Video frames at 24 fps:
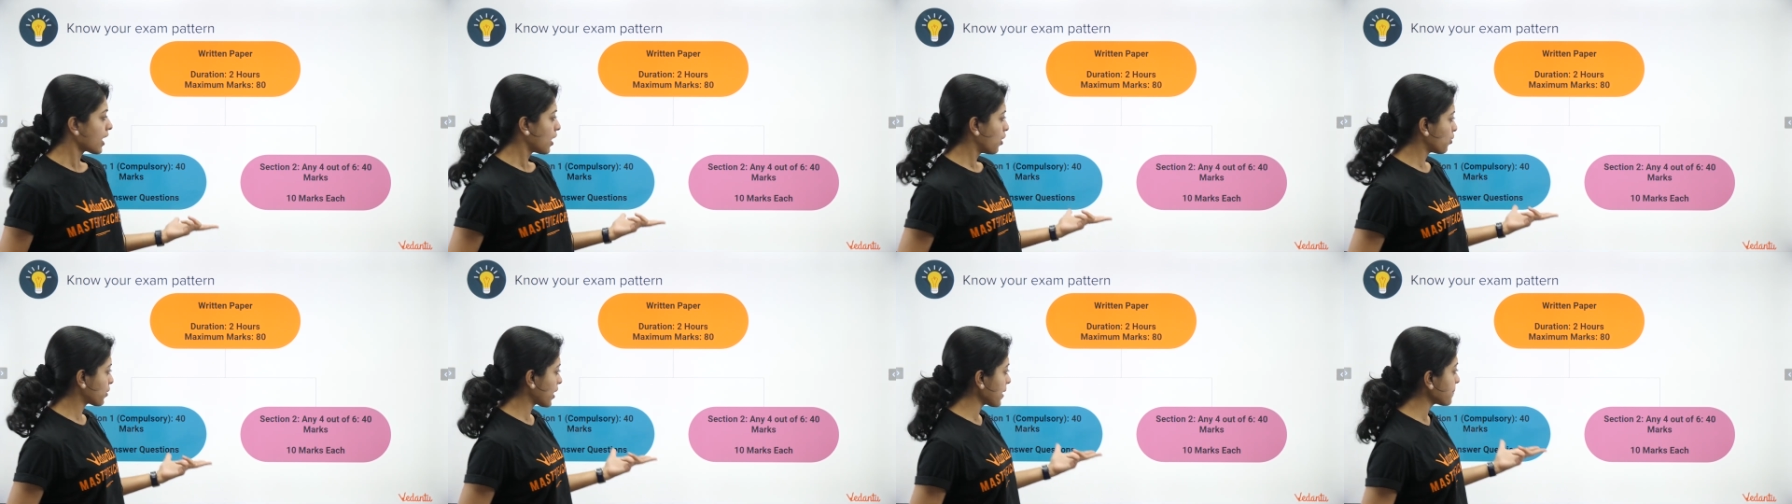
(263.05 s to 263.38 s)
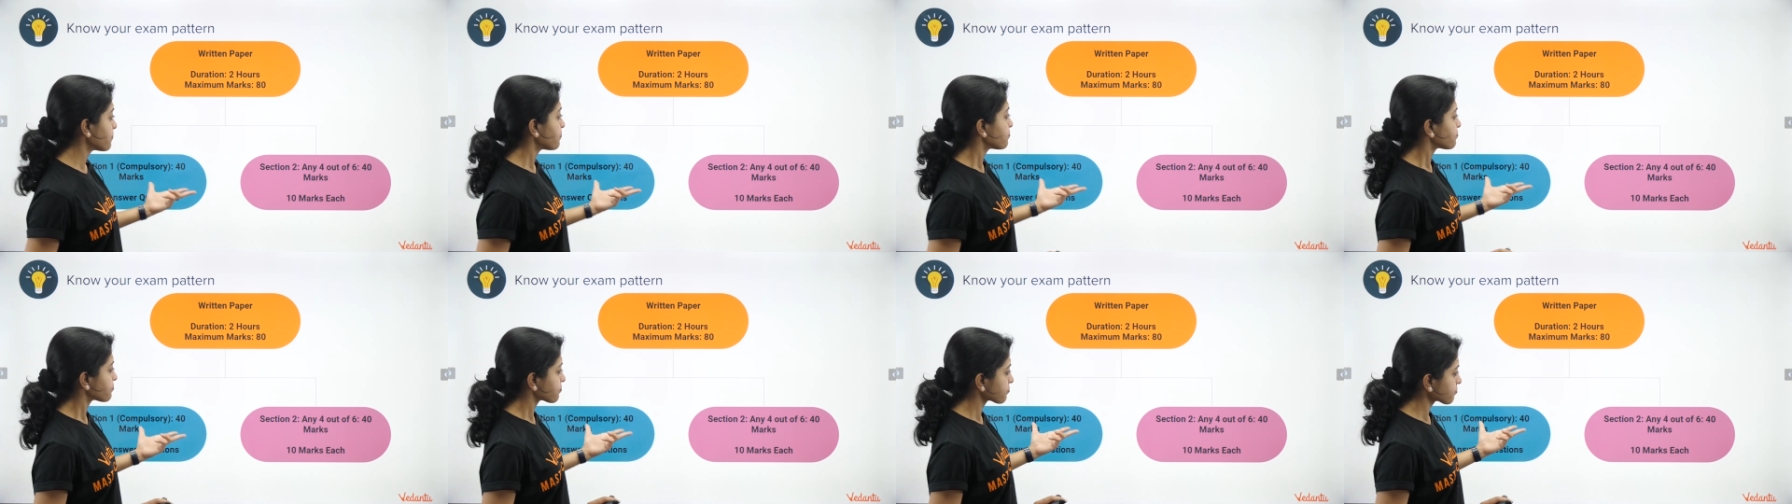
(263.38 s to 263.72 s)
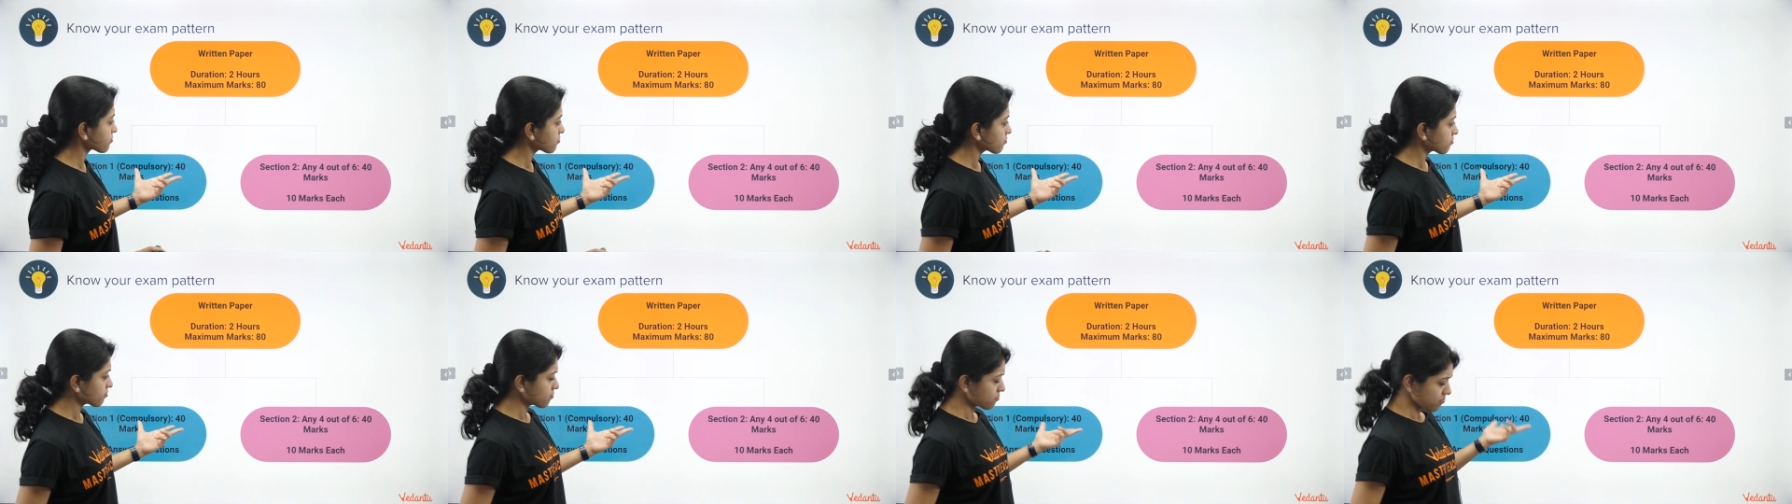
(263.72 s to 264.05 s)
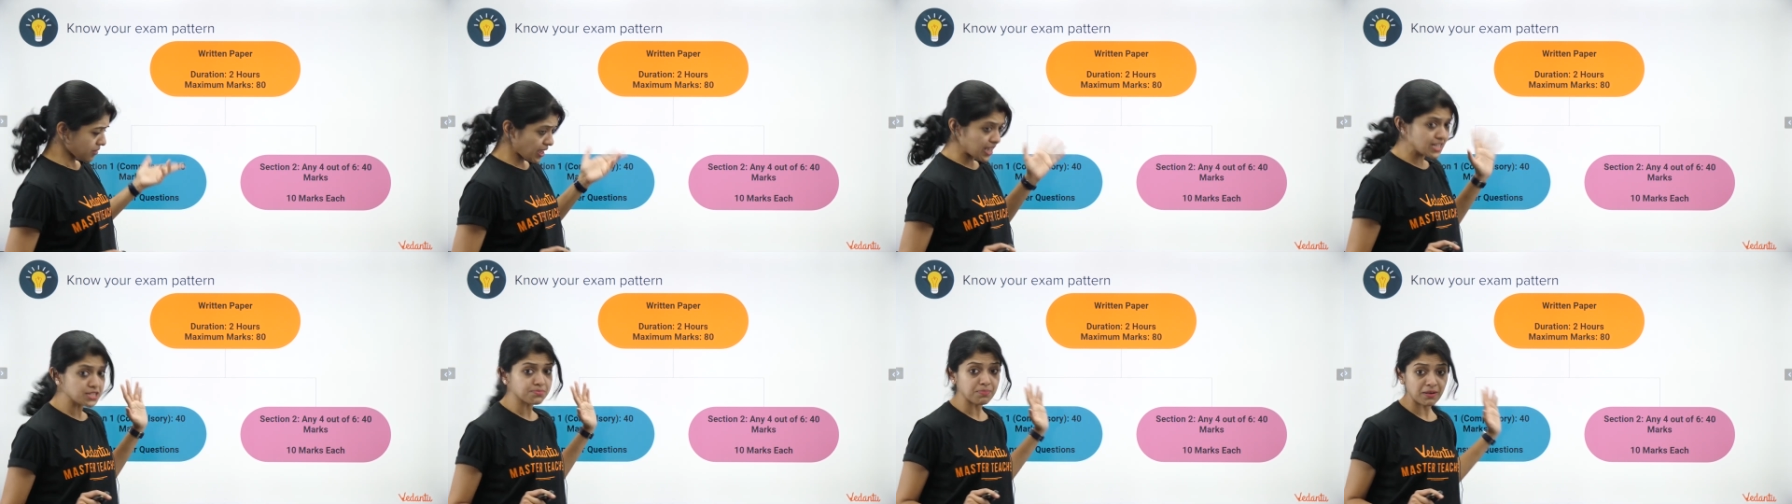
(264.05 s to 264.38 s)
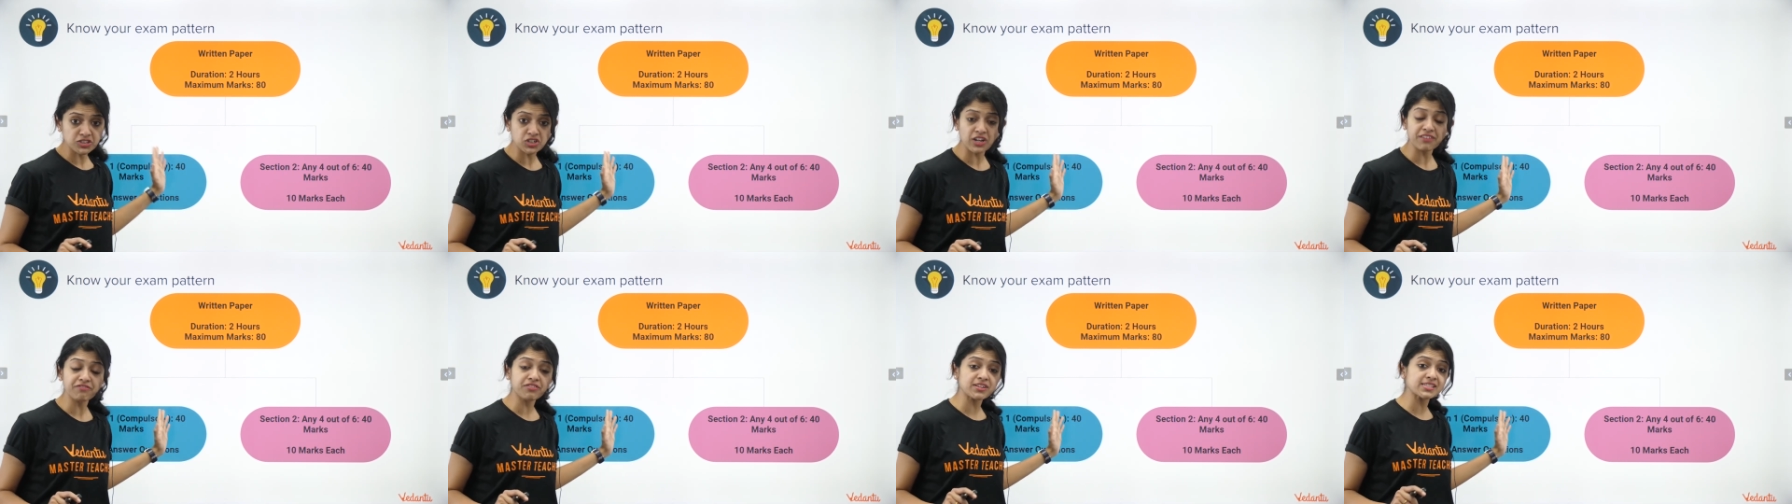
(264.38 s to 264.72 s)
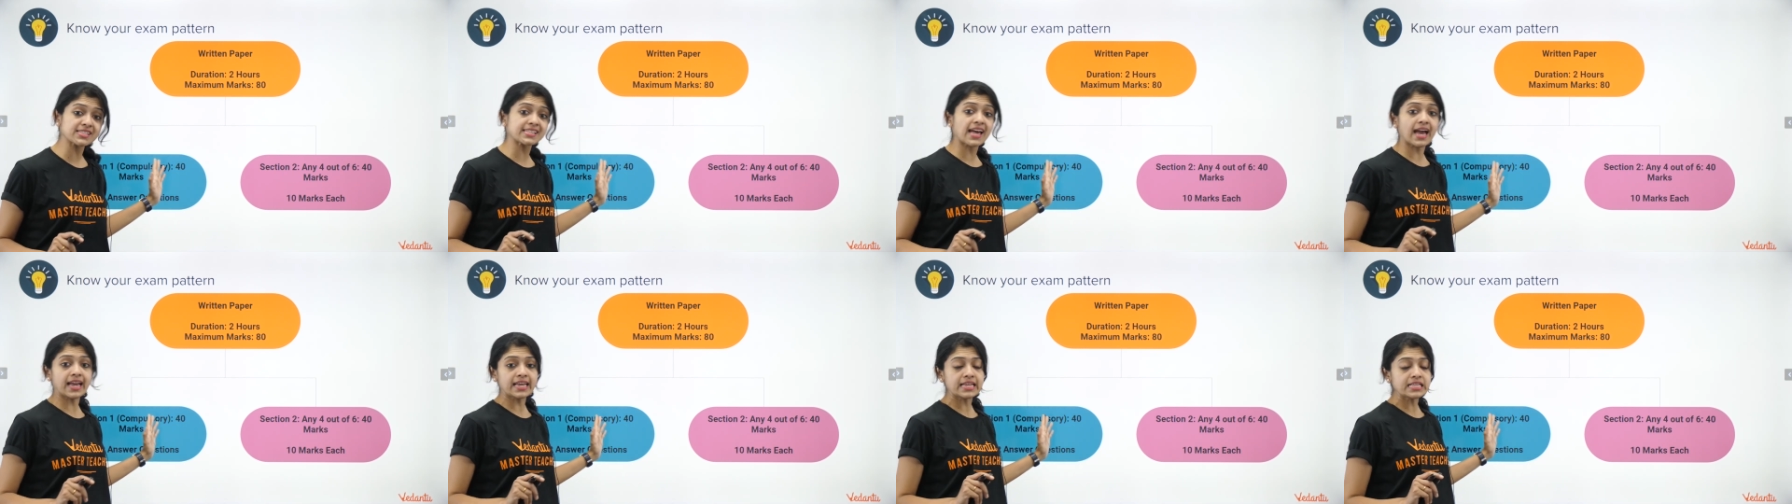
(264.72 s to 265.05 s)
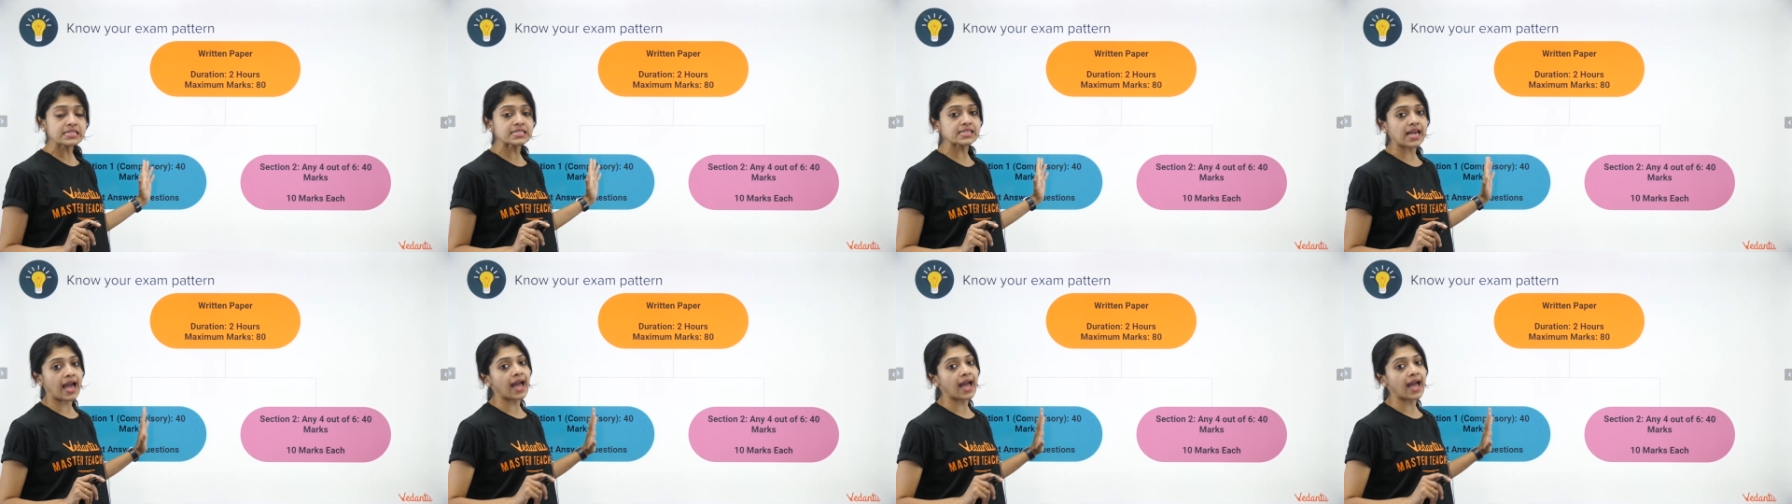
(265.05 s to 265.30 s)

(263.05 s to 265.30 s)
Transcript: Okay, especially for science